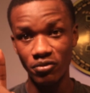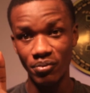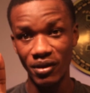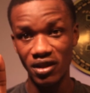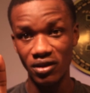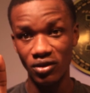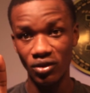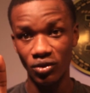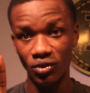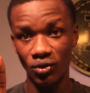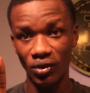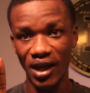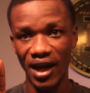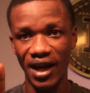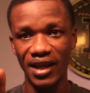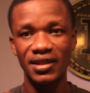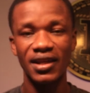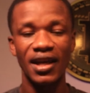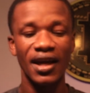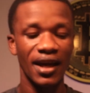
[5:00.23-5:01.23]
person to do
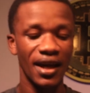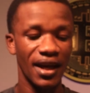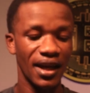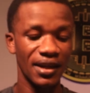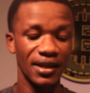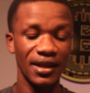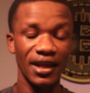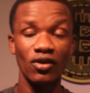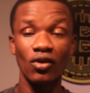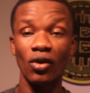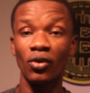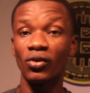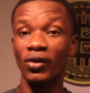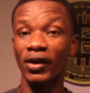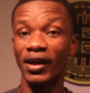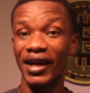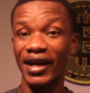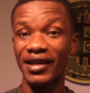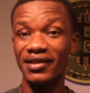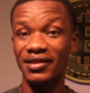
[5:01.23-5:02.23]
that, and then you're going
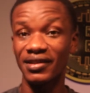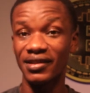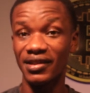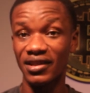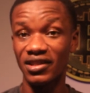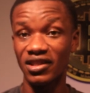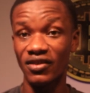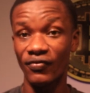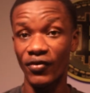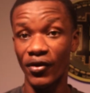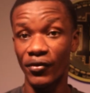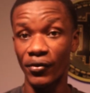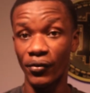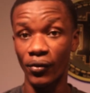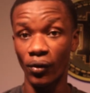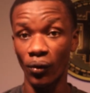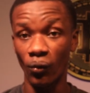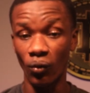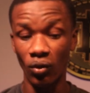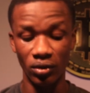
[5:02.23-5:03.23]
to get this very
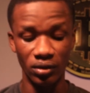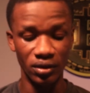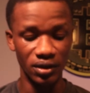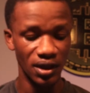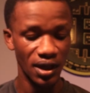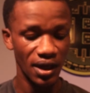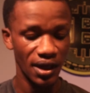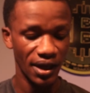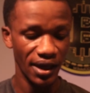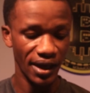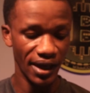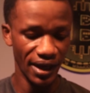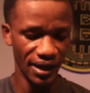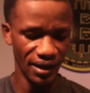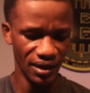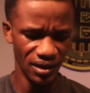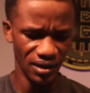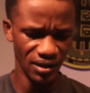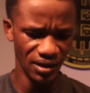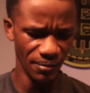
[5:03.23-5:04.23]
reward.
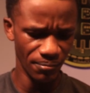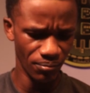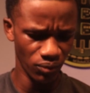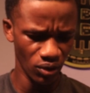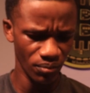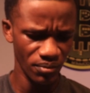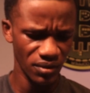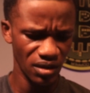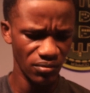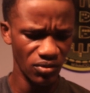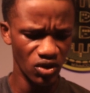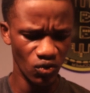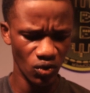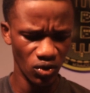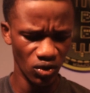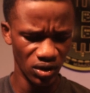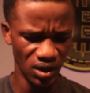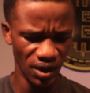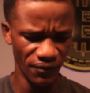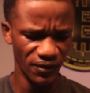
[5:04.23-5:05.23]
And the Bloom team is going
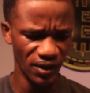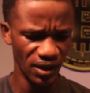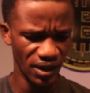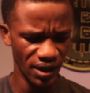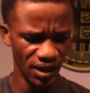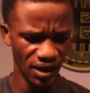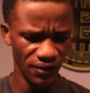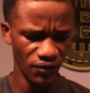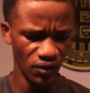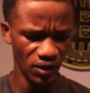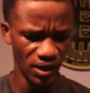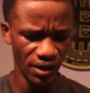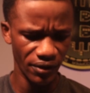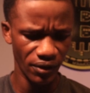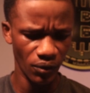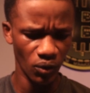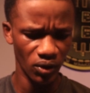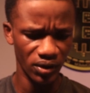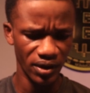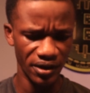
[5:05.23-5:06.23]
to definitely give you that
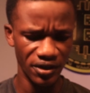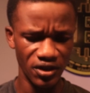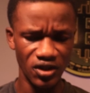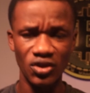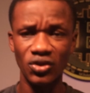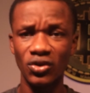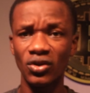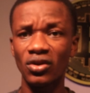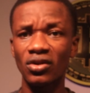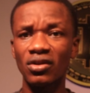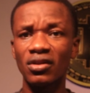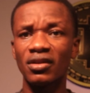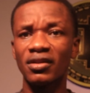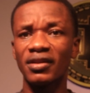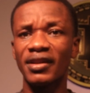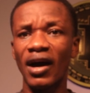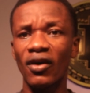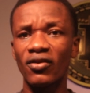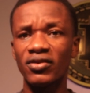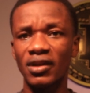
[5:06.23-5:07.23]
reward. There is no
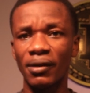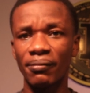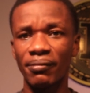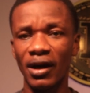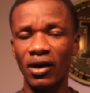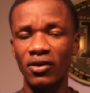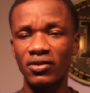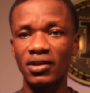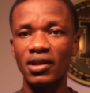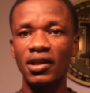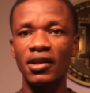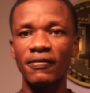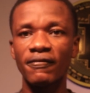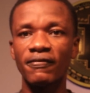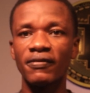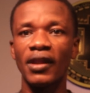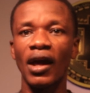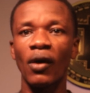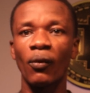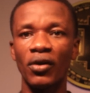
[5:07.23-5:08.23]
doubt about if
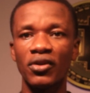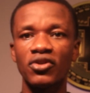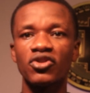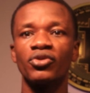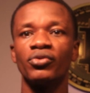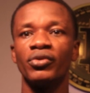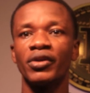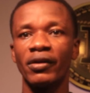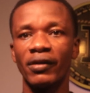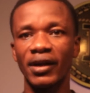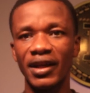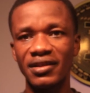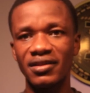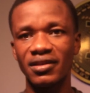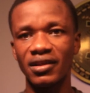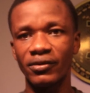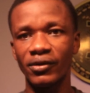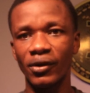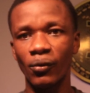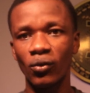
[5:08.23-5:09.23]
they are going to release
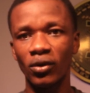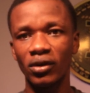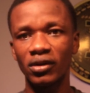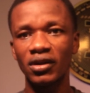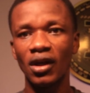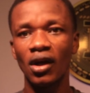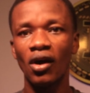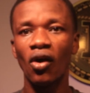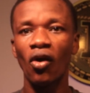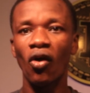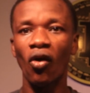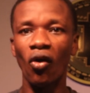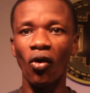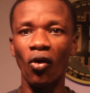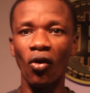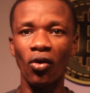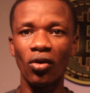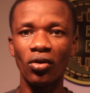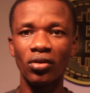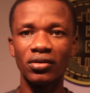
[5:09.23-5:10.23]
the reward
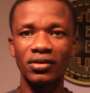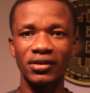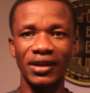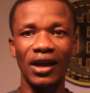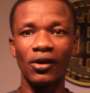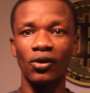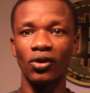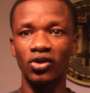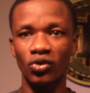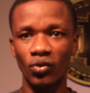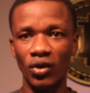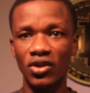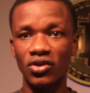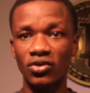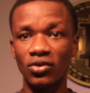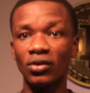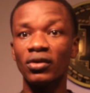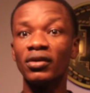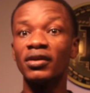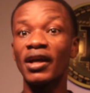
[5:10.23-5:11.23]
or they are not going
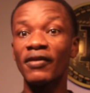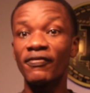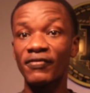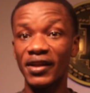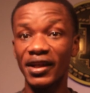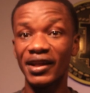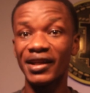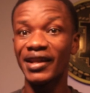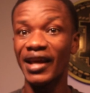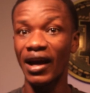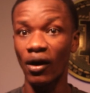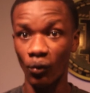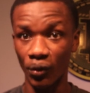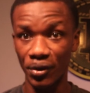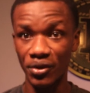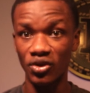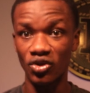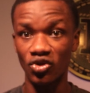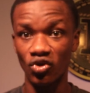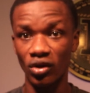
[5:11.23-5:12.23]
to. Definitely they are
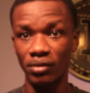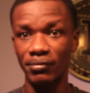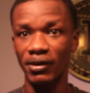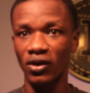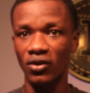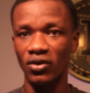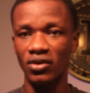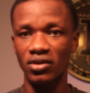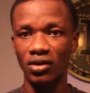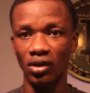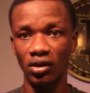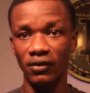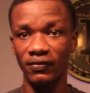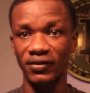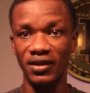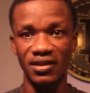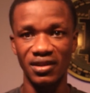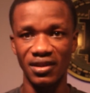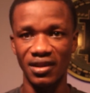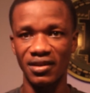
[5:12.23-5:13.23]
going to do it, because all of
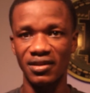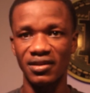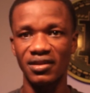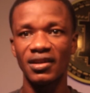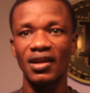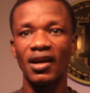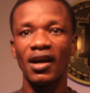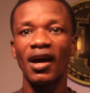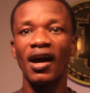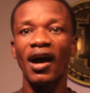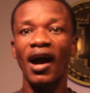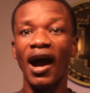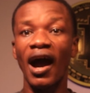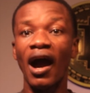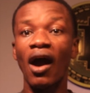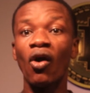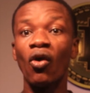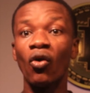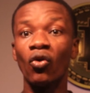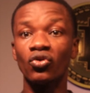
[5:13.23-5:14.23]
these things
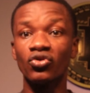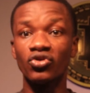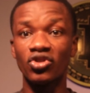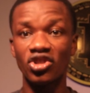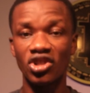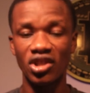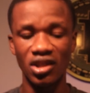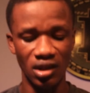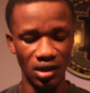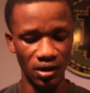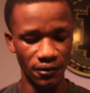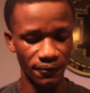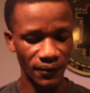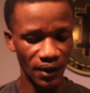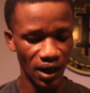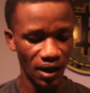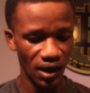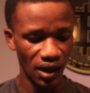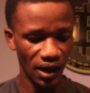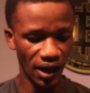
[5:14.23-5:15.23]
are on chain.
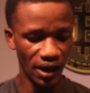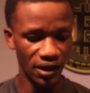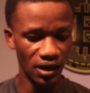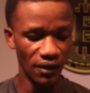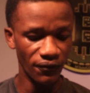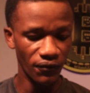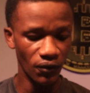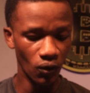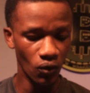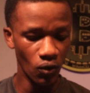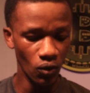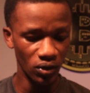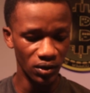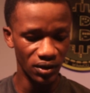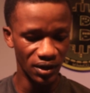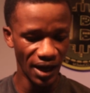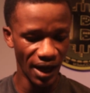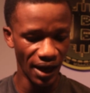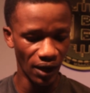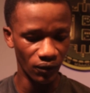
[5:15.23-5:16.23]
And if you go
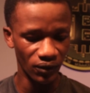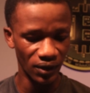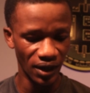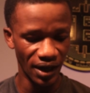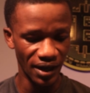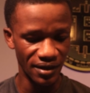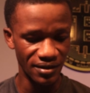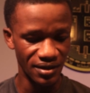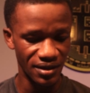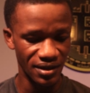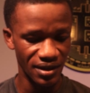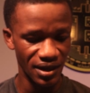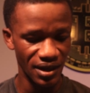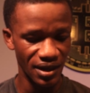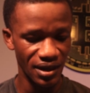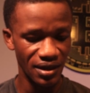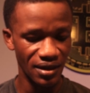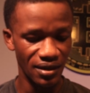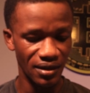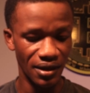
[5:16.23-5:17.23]
down and
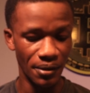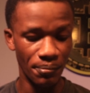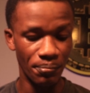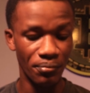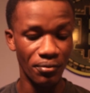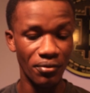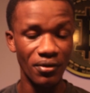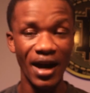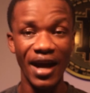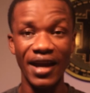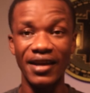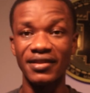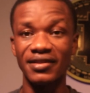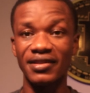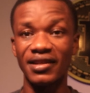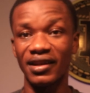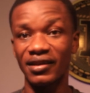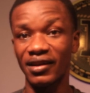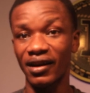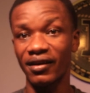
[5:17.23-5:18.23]
see the price
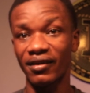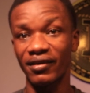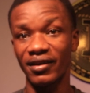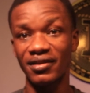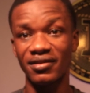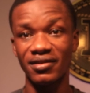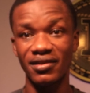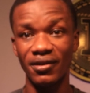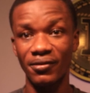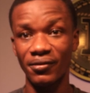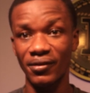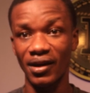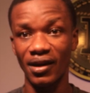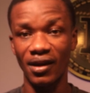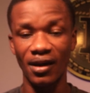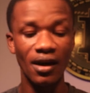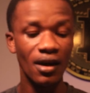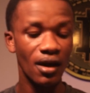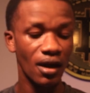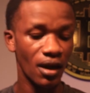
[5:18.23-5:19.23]
and the
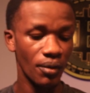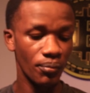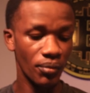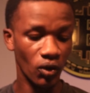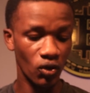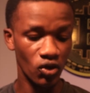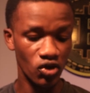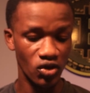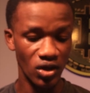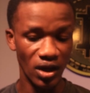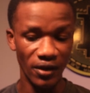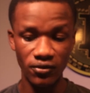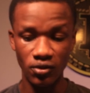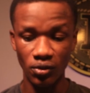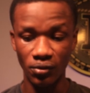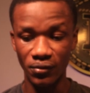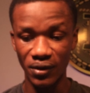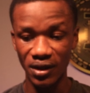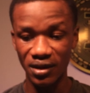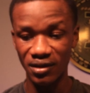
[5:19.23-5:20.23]
criteria, because you have to
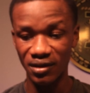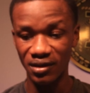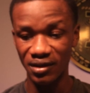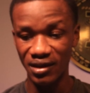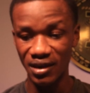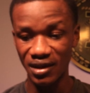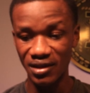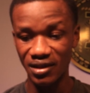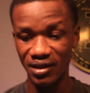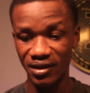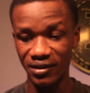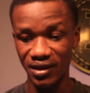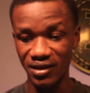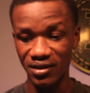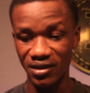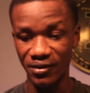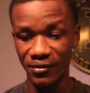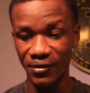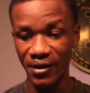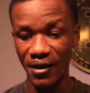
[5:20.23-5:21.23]
read these
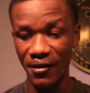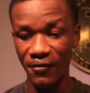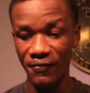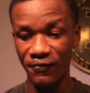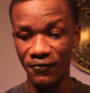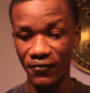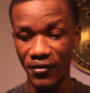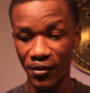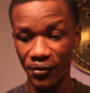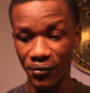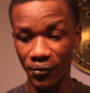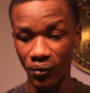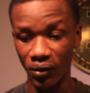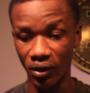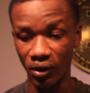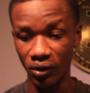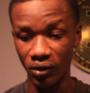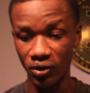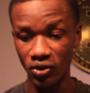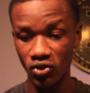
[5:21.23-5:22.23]
criteria very
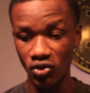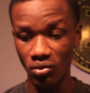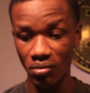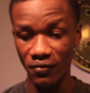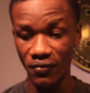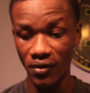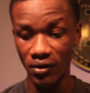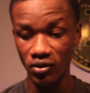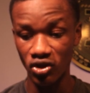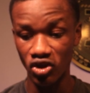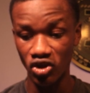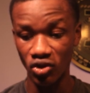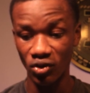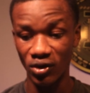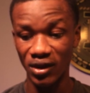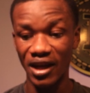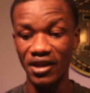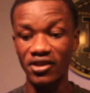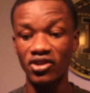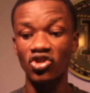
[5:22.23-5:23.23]
well to be very sure
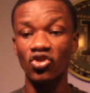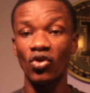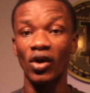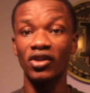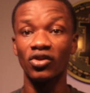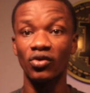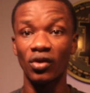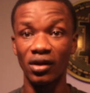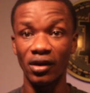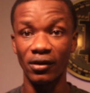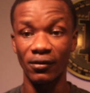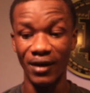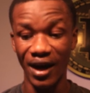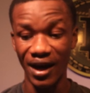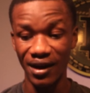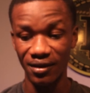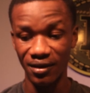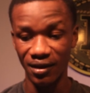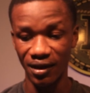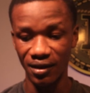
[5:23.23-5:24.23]
that you are doing the
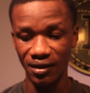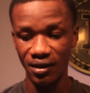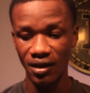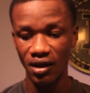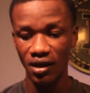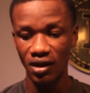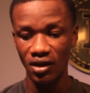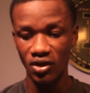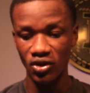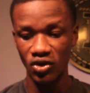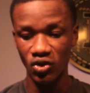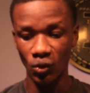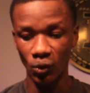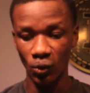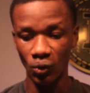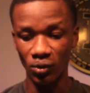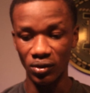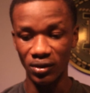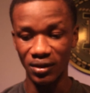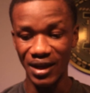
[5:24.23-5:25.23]
right thing.
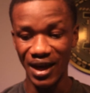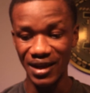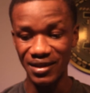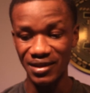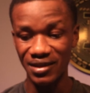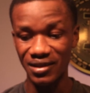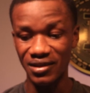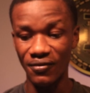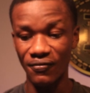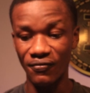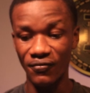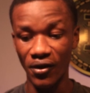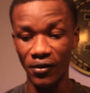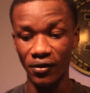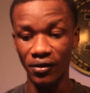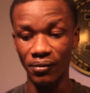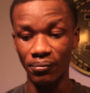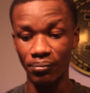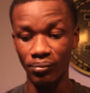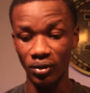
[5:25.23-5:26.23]
So that is
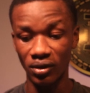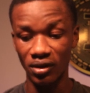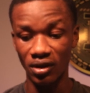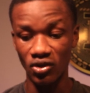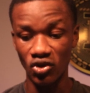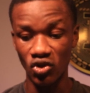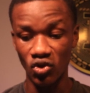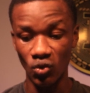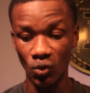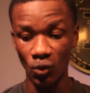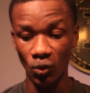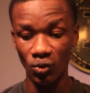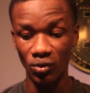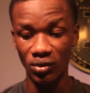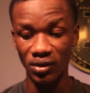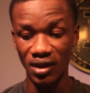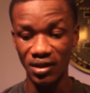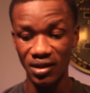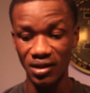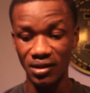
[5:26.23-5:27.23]
very important. So
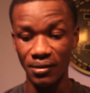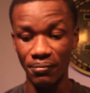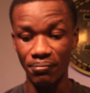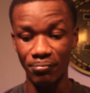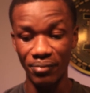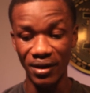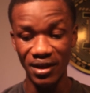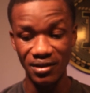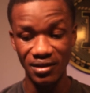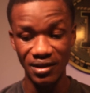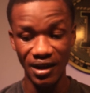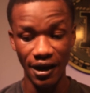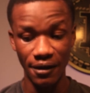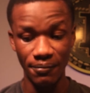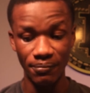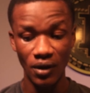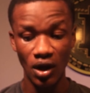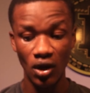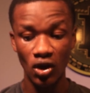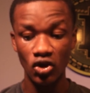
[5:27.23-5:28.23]
this is the best
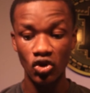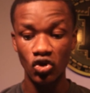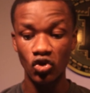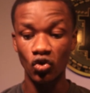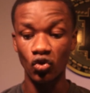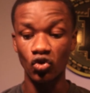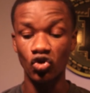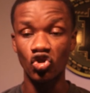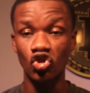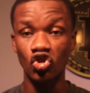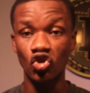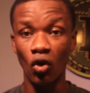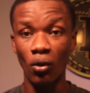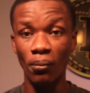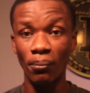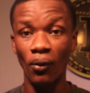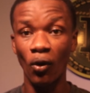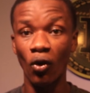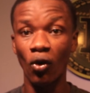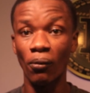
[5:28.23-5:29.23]
time to
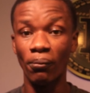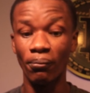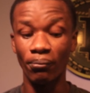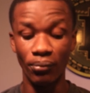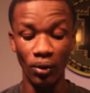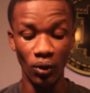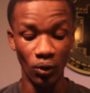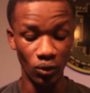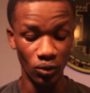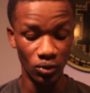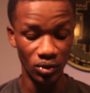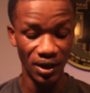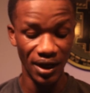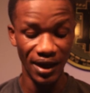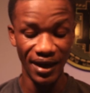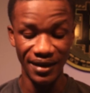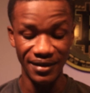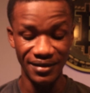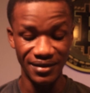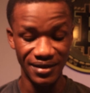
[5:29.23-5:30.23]
jump on board
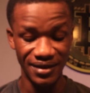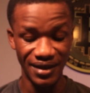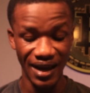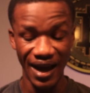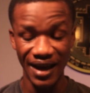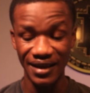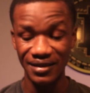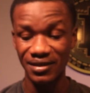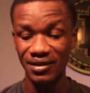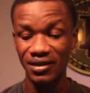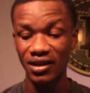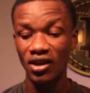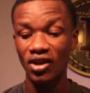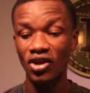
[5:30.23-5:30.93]
and start